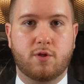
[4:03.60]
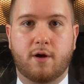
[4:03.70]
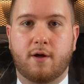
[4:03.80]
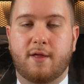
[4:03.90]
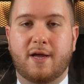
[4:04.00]

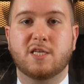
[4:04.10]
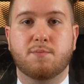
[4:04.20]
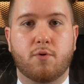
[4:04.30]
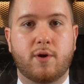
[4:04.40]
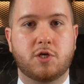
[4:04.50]
the
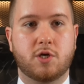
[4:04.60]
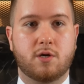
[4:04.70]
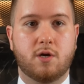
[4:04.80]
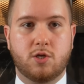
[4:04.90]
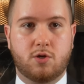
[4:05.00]

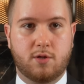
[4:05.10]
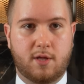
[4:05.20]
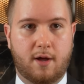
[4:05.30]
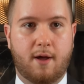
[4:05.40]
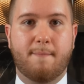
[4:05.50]
inspiration to
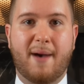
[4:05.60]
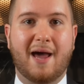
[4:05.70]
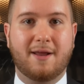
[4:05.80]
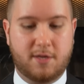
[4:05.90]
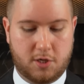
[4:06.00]
the
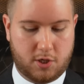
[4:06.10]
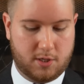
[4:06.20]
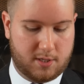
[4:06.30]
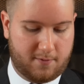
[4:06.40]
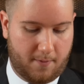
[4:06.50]
matte
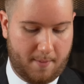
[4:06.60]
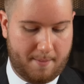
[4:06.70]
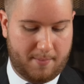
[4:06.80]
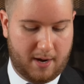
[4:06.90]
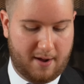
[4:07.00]
editions from
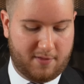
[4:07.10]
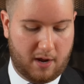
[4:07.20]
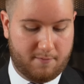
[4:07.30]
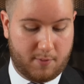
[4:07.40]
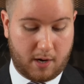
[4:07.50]
MB&F
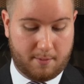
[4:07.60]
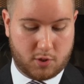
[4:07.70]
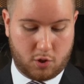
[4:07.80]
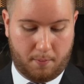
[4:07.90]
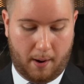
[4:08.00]
that have become
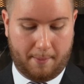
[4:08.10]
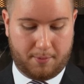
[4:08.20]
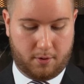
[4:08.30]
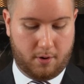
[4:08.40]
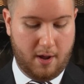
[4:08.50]
so
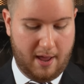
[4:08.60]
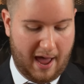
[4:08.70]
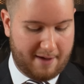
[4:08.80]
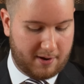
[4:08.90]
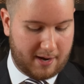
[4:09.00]
popular,
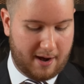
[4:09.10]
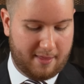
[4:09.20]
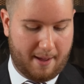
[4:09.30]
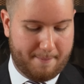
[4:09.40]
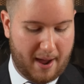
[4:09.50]
having kind
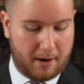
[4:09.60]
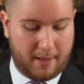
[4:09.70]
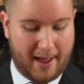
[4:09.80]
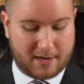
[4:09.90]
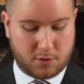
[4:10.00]
of that
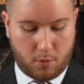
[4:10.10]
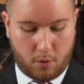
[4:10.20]
battle axe